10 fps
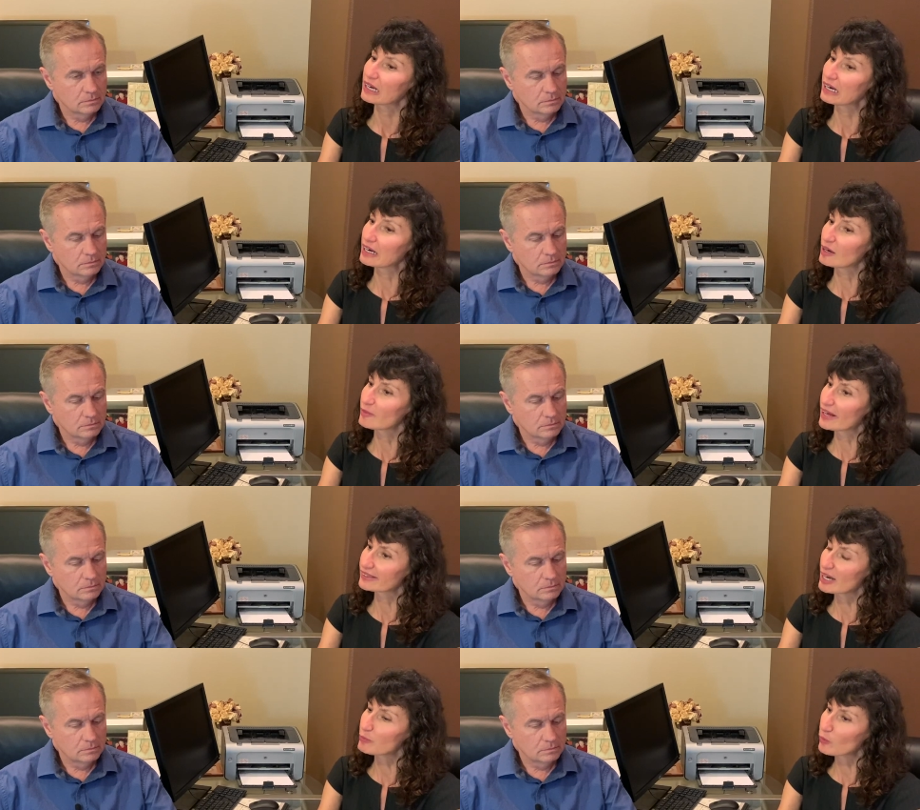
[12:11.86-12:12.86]
Speaker 1: at
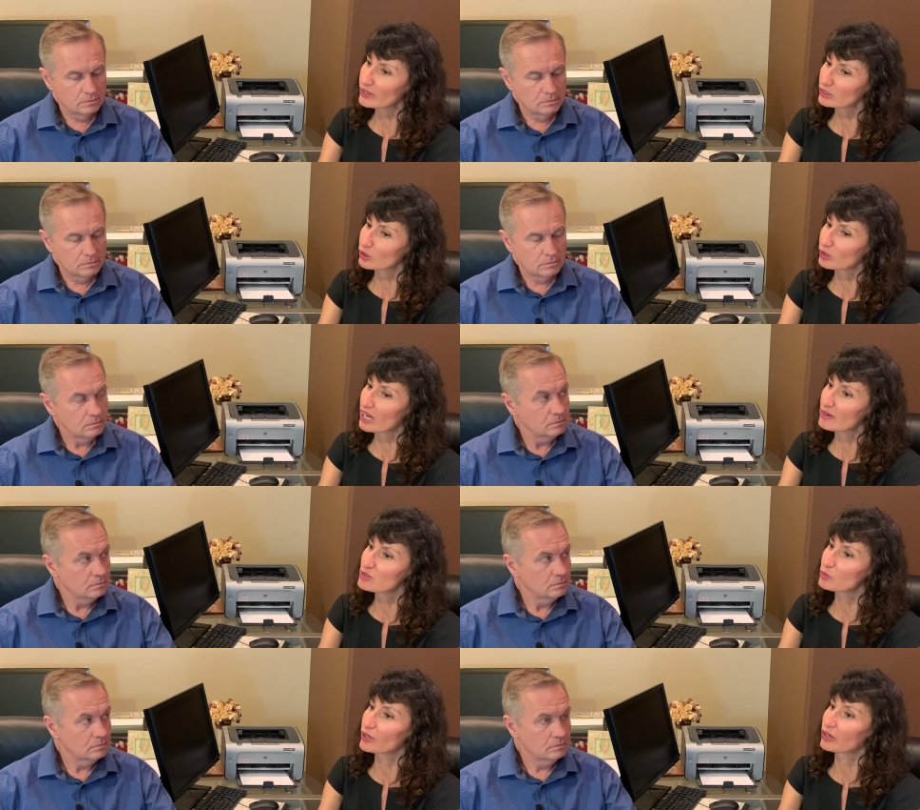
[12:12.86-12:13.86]
that point in their lives
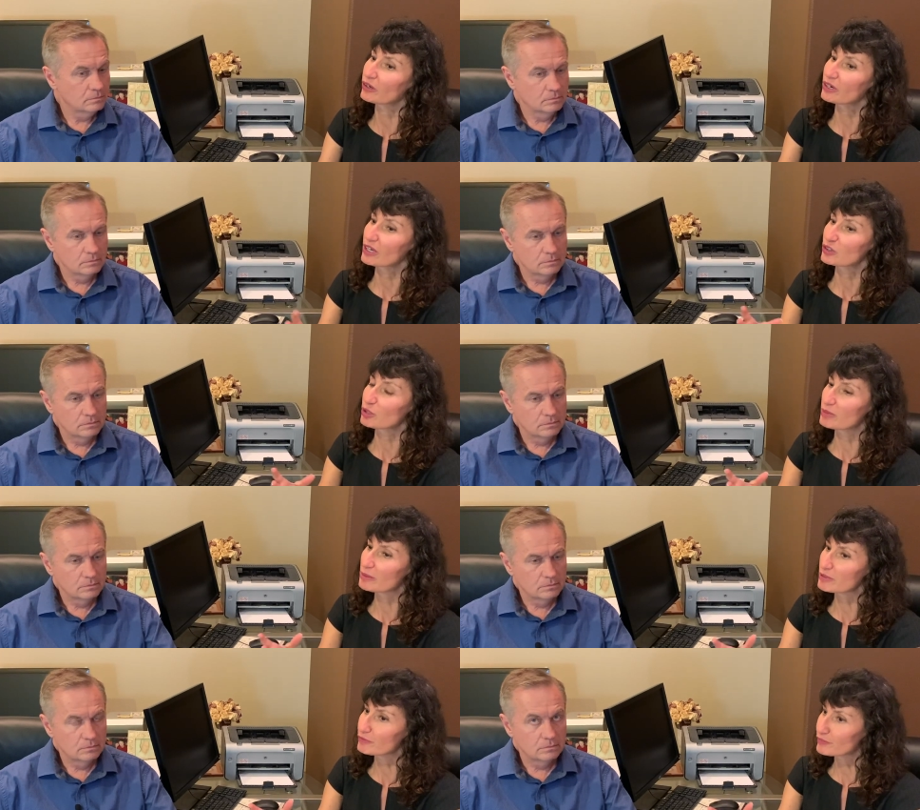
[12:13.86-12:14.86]
where they're
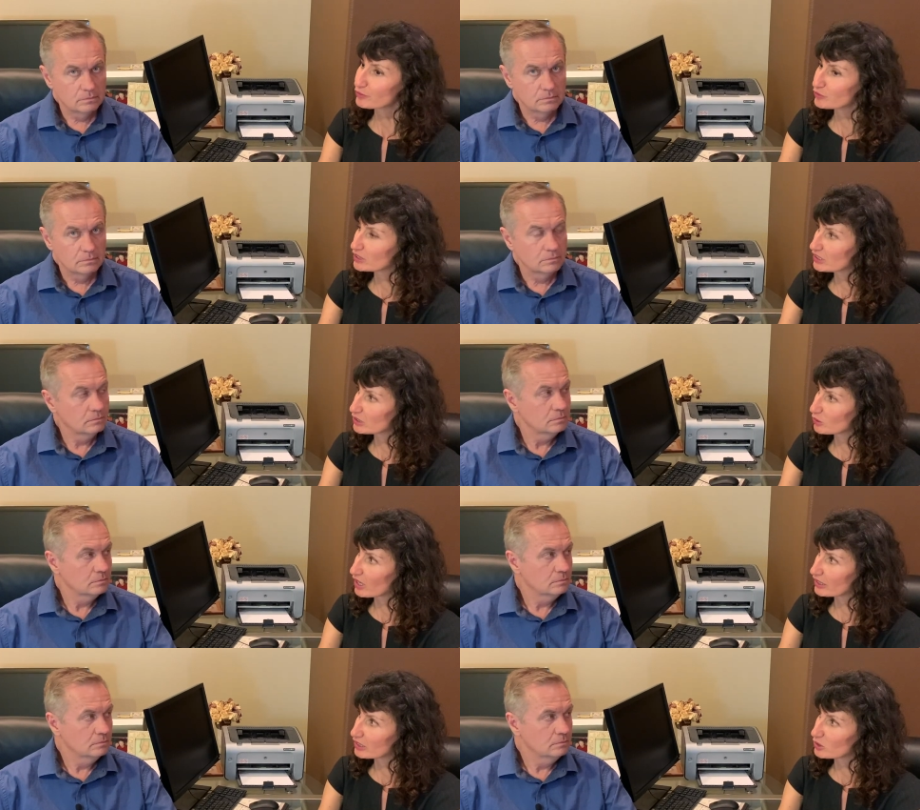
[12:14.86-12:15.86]
maybe 15
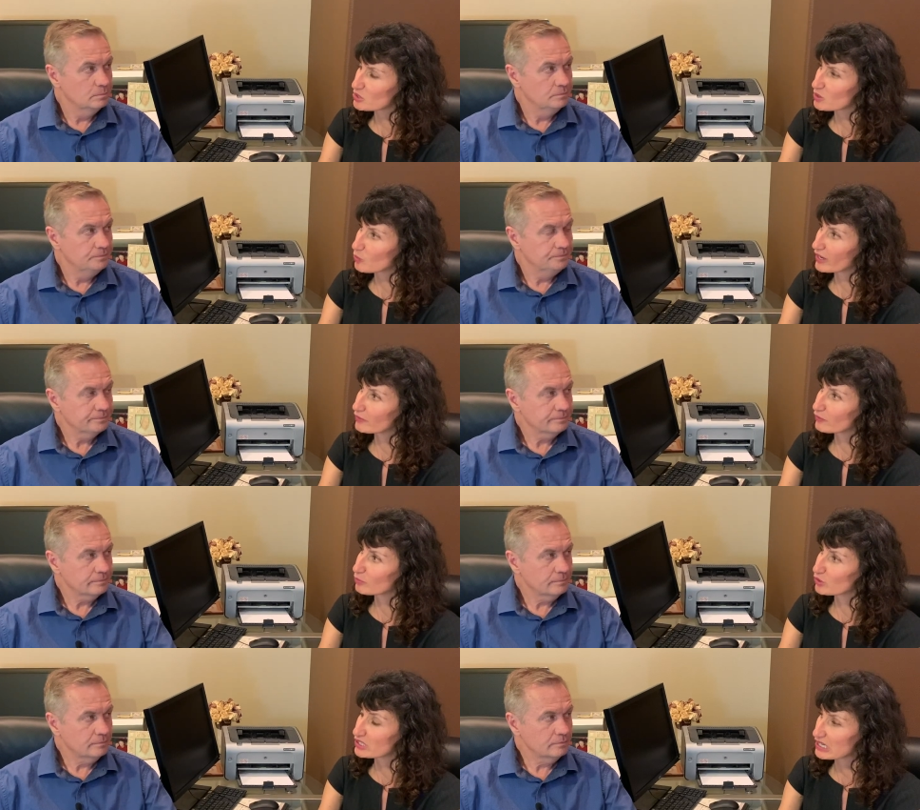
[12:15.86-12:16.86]
years away from
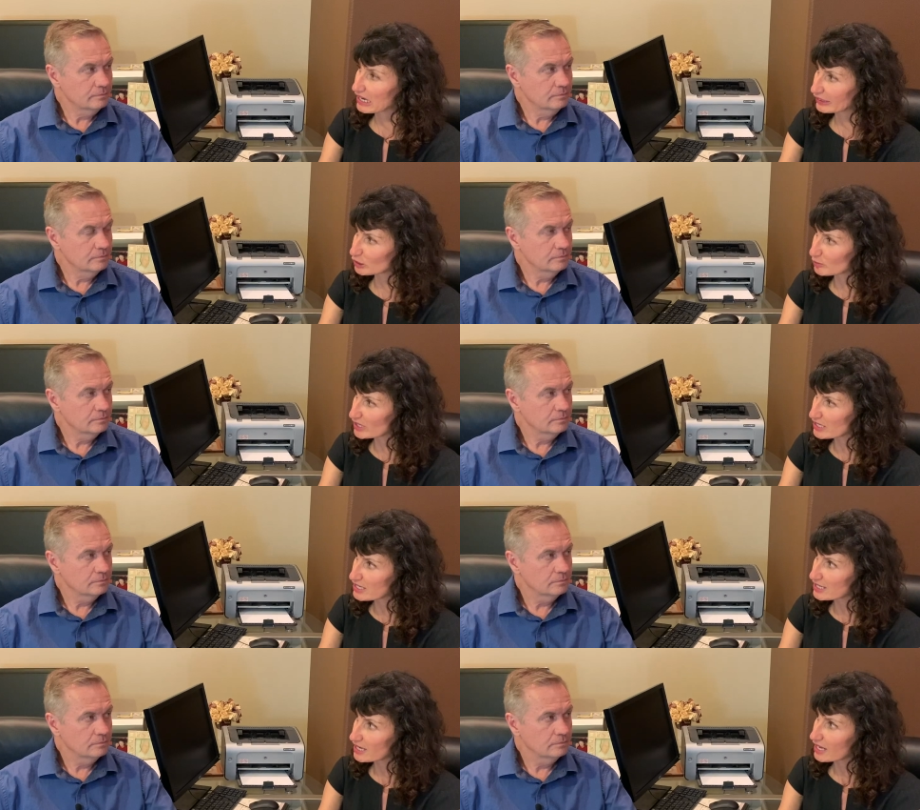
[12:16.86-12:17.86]
retirement.
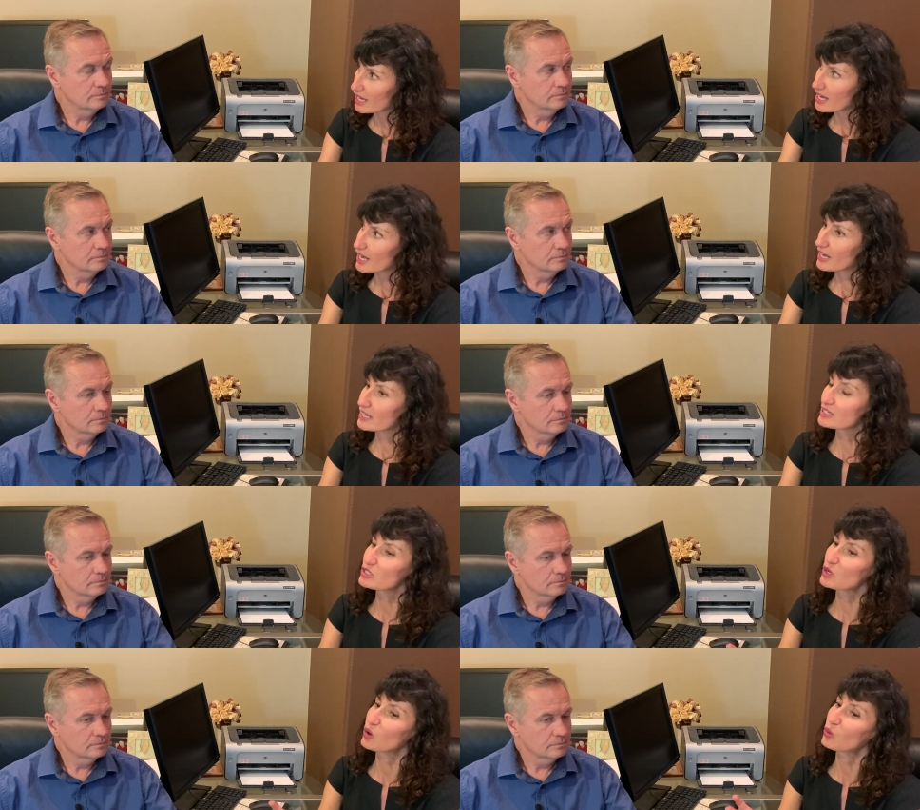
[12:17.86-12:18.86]
And
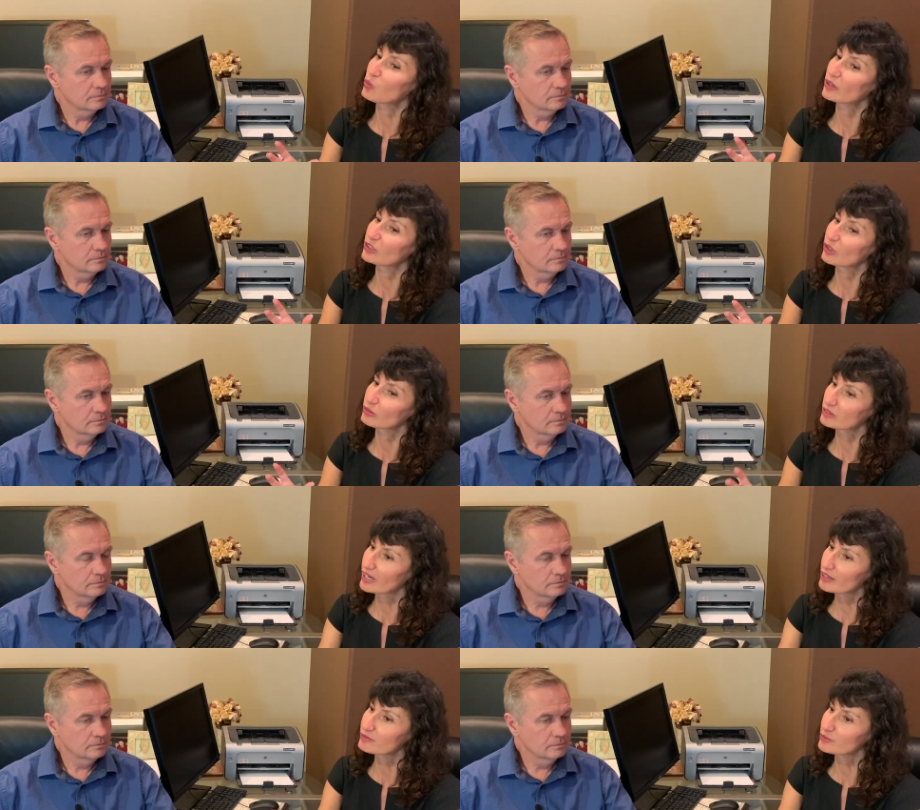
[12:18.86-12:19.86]
so when they're
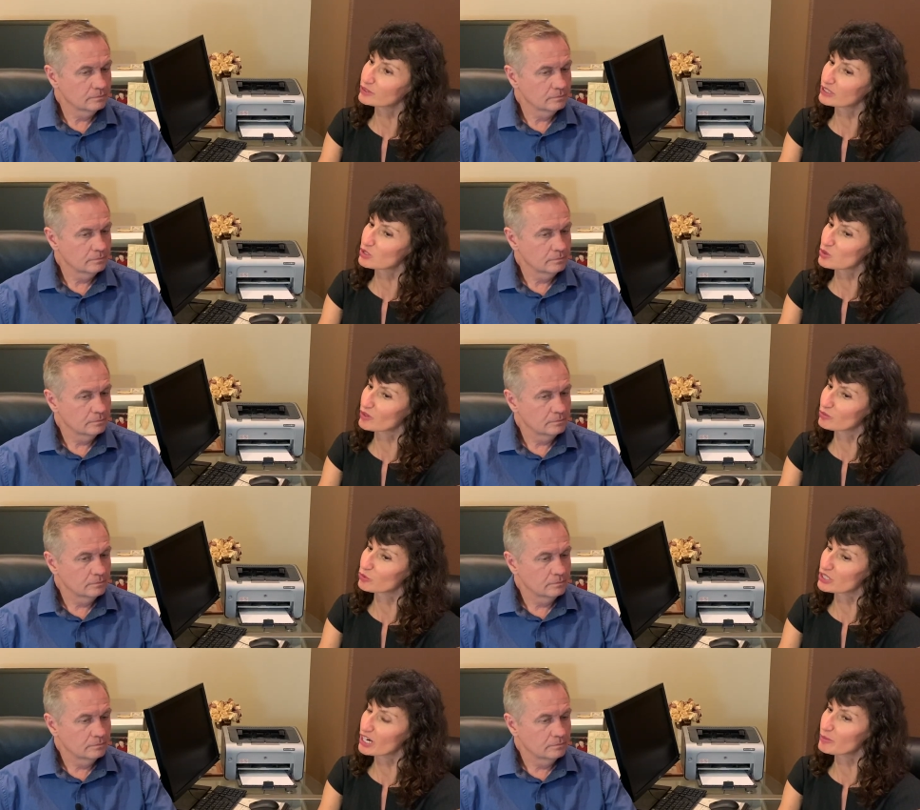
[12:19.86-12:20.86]
10, 15 years away from
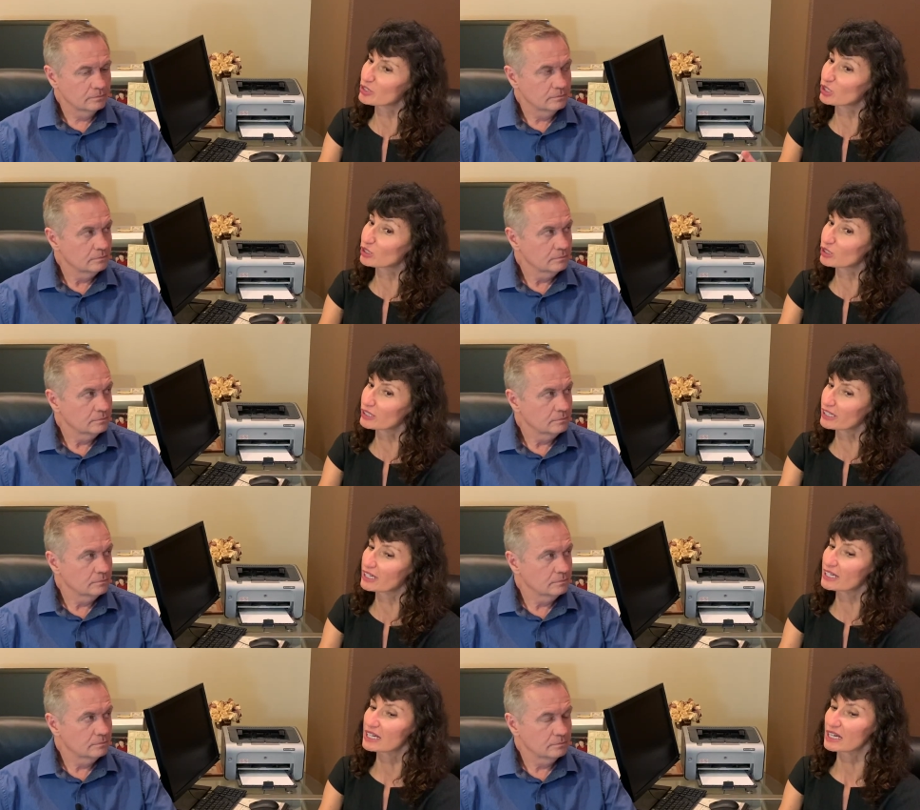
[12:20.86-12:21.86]
retirement, they're
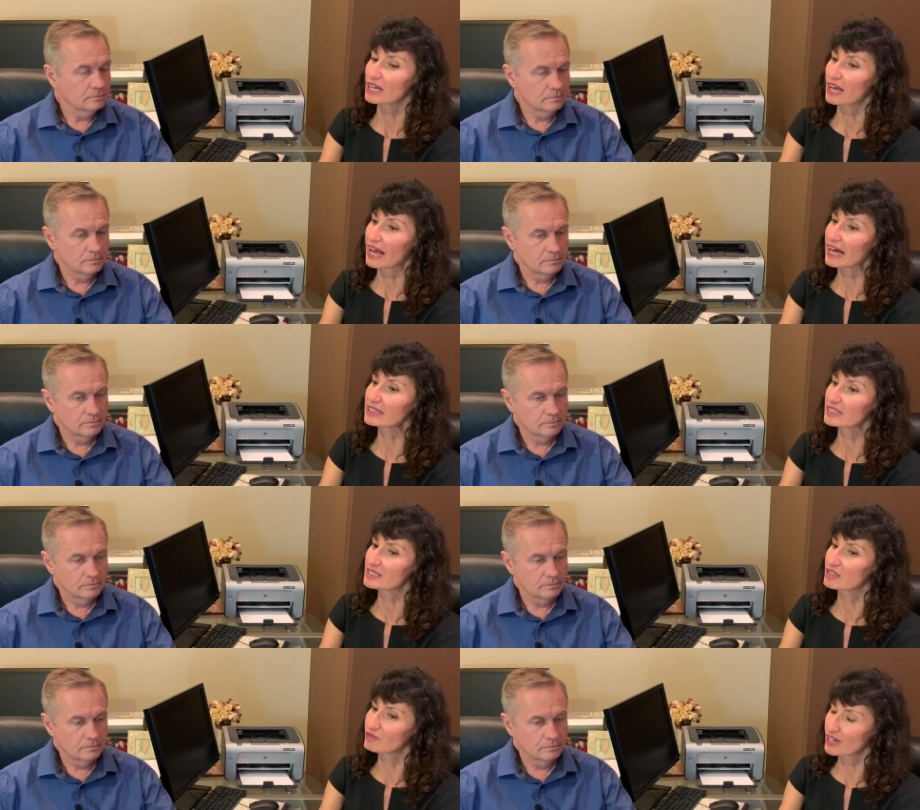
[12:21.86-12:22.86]
looking at these
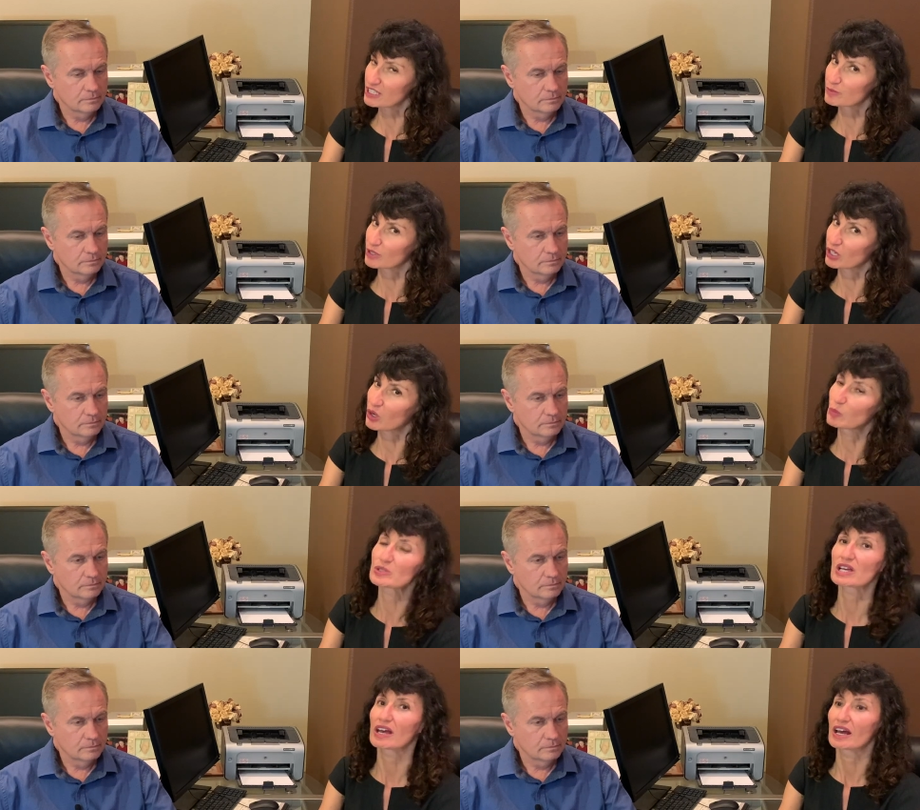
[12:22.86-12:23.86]
investment homes
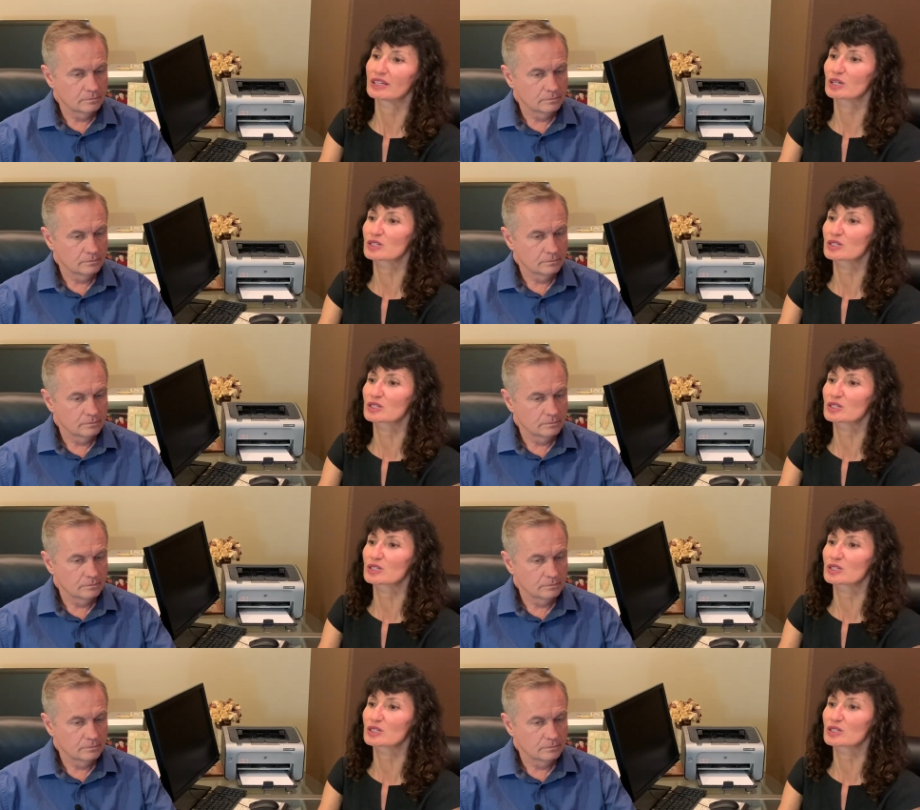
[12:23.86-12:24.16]
and they're